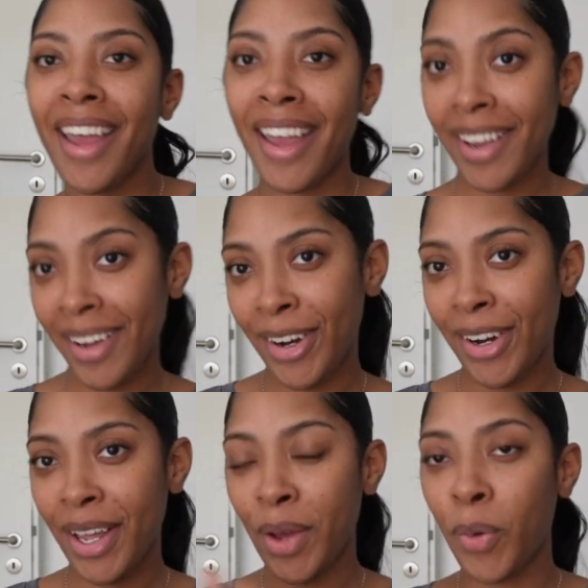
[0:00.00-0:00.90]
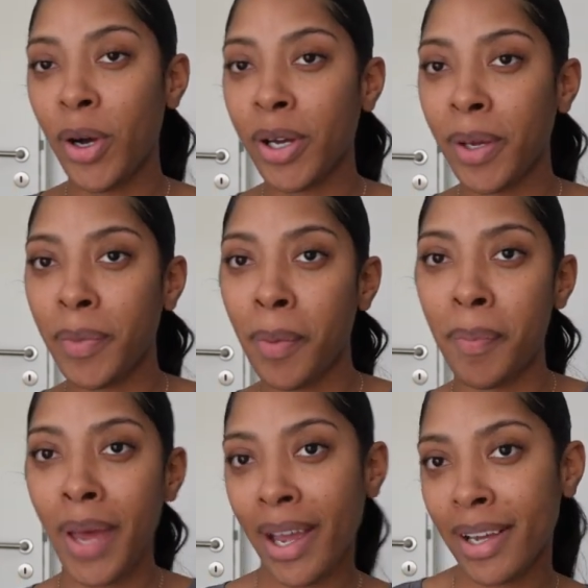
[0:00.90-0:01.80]
Hey y'all, and welcome
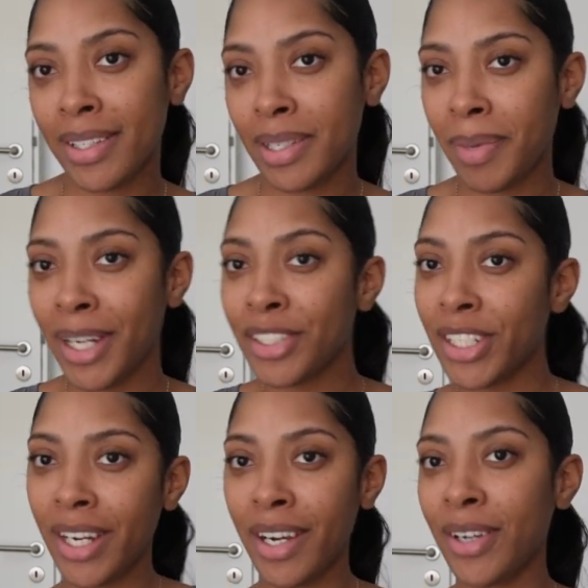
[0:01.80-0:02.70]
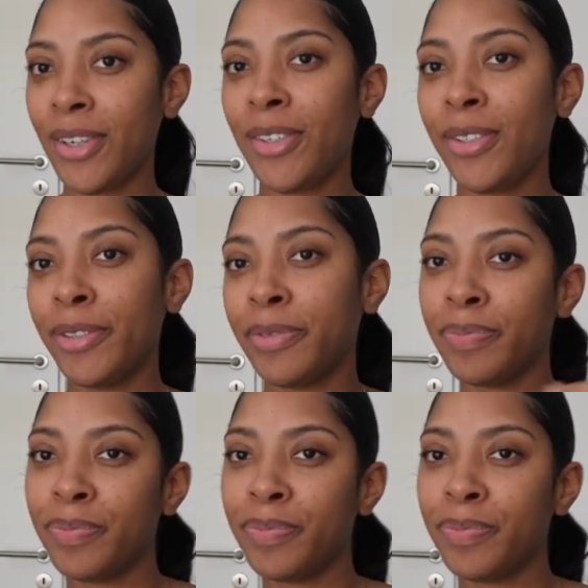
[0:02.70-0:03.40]
back to my channel.